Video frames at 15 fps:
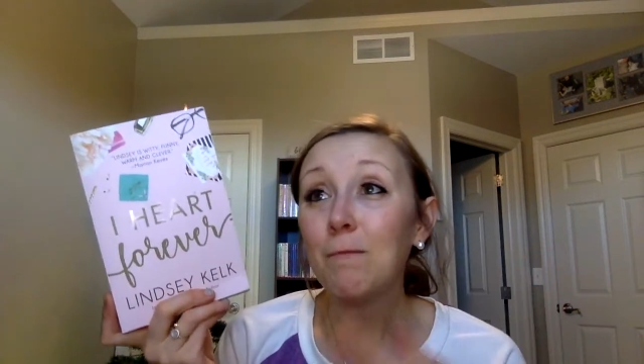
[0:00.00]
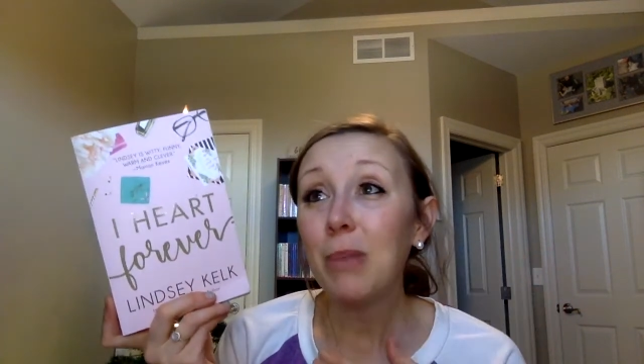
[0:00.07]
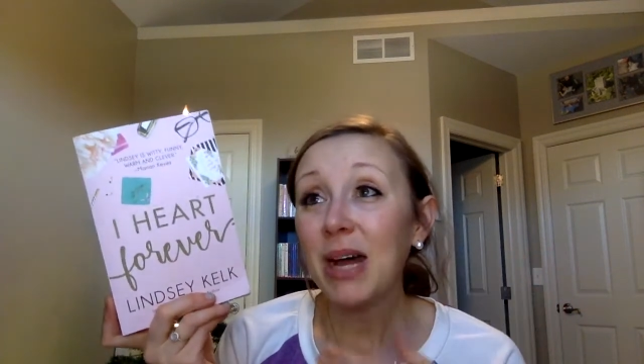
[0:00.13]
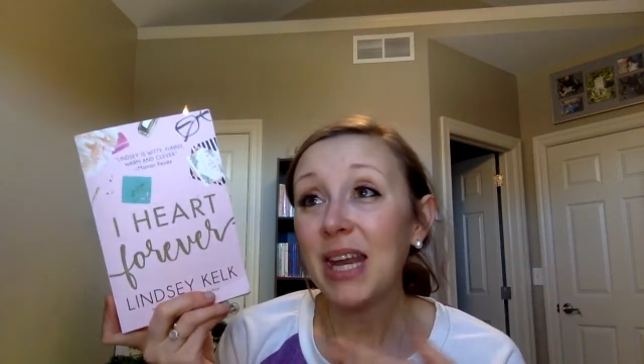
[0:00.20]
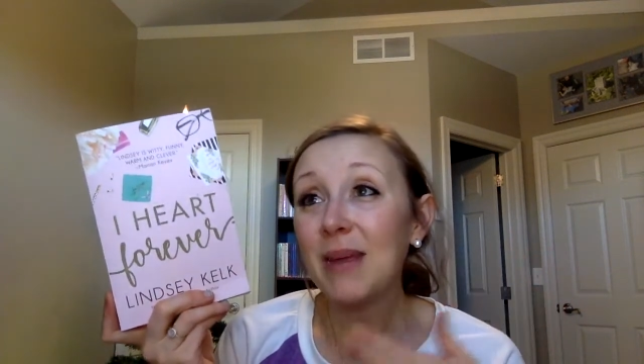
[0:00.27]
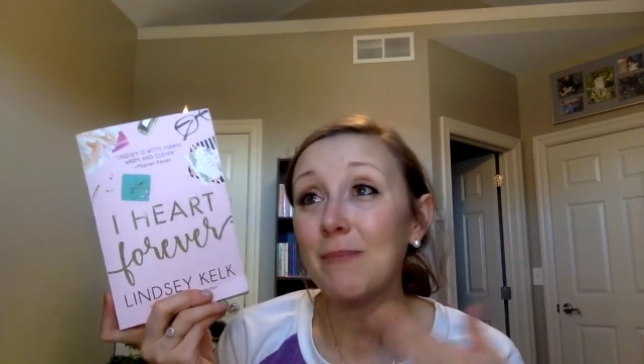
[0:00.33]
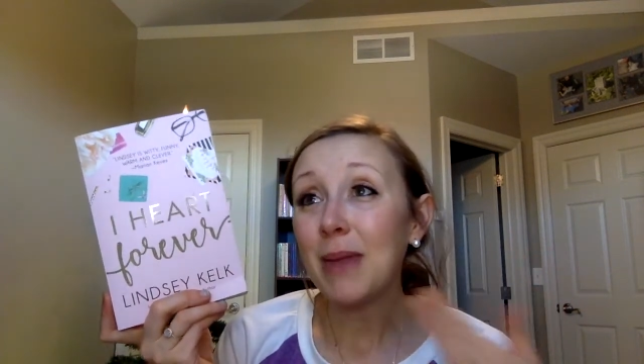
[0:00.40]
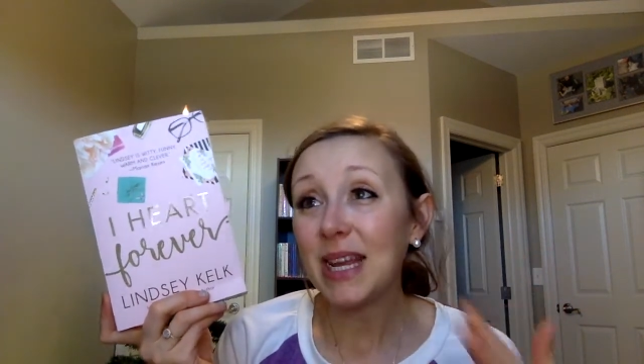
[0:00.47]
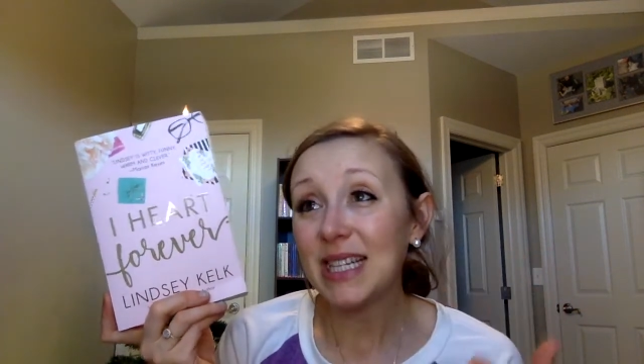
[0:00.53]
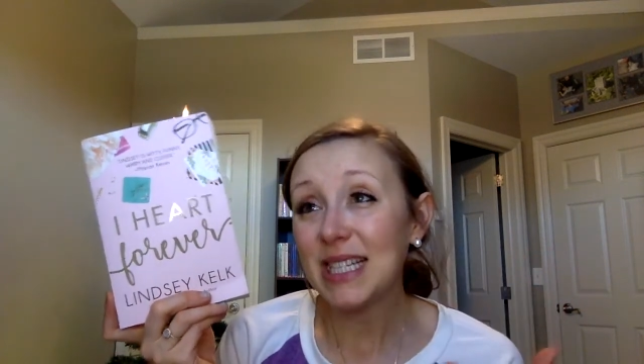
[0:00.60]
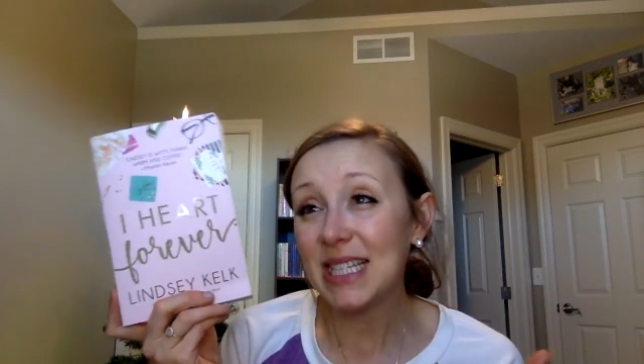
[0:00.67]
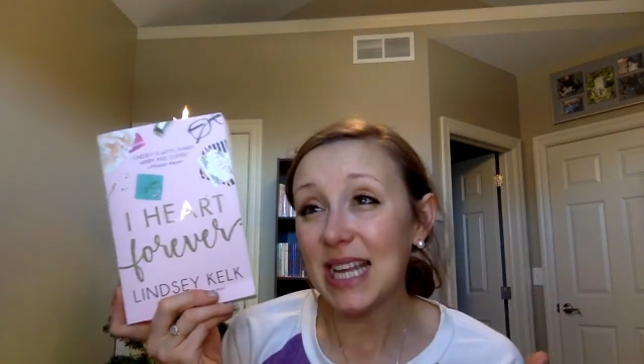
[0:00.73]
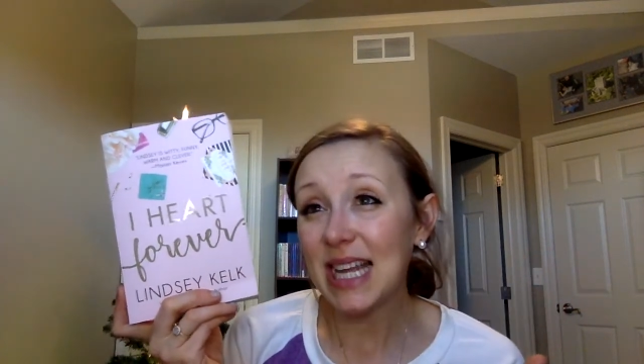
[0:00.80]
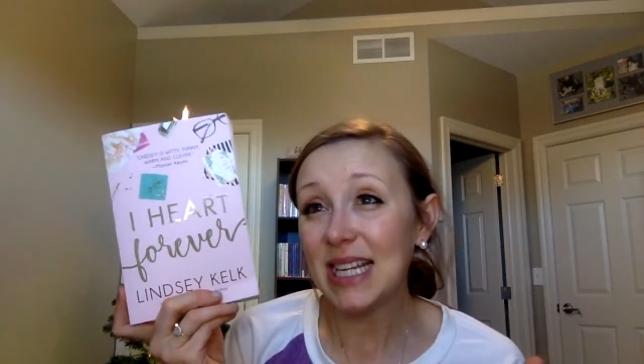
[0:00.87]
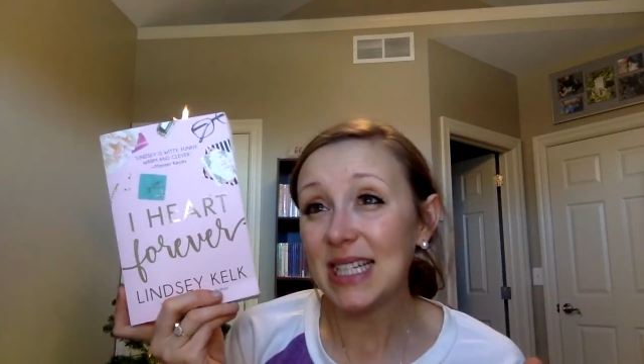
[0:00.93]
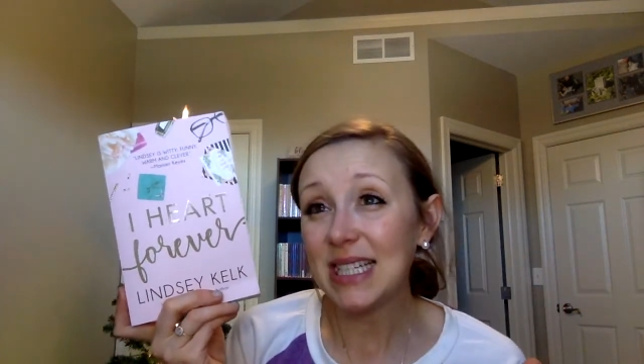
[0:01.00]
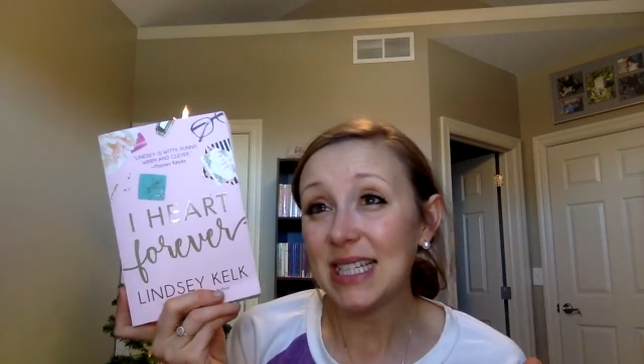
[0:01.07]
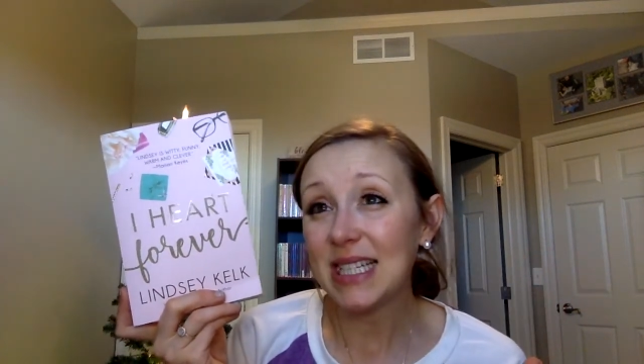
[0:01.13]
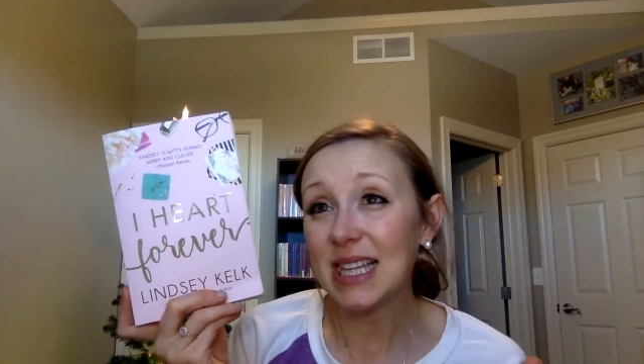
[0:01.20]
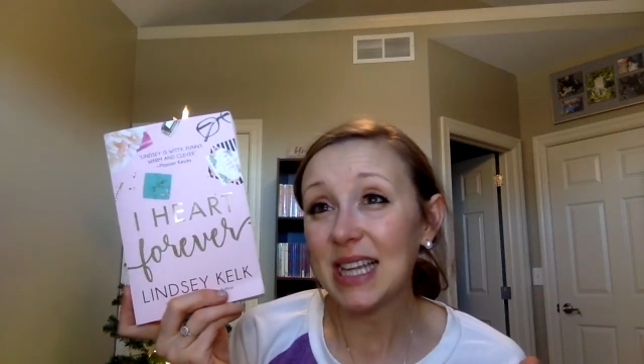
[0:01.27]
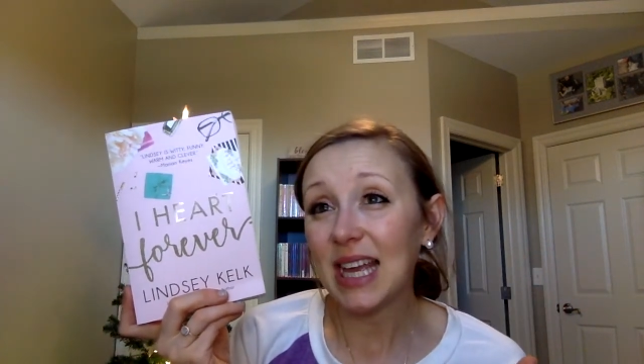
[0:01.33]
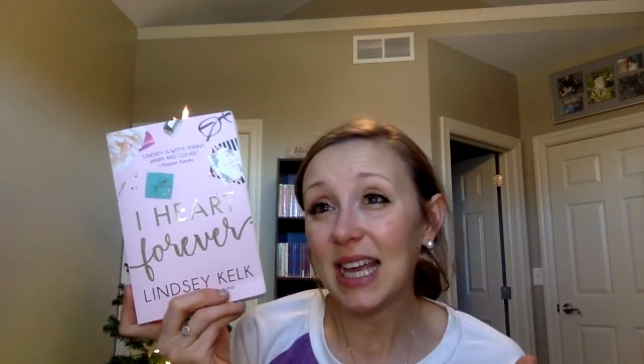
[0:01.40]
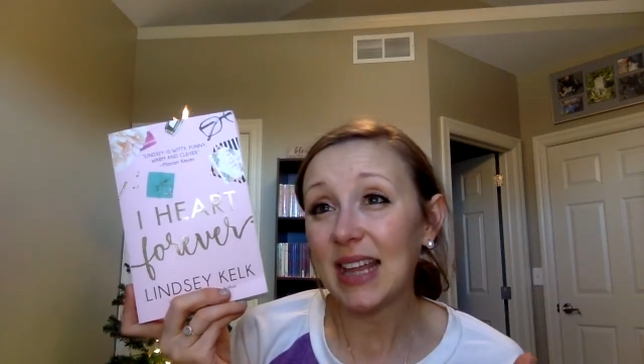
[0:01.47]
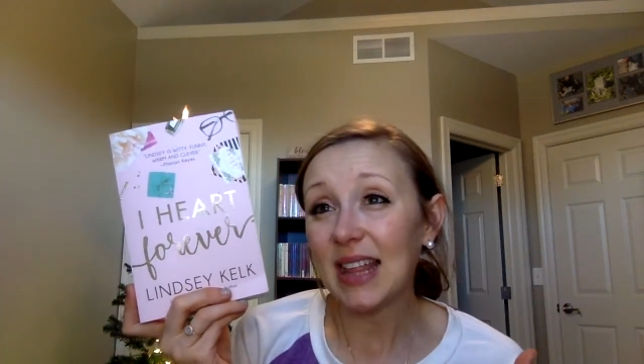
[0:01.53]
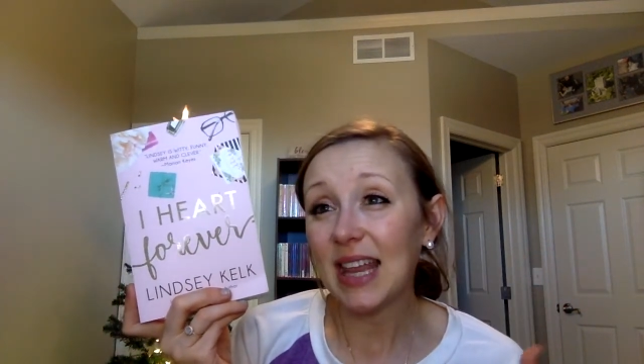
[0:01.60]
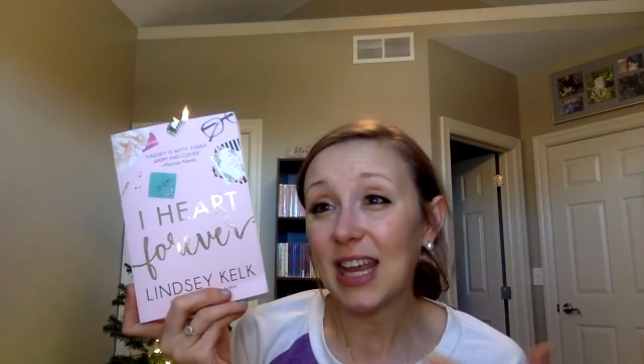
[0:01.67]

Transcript: but it made sense, like,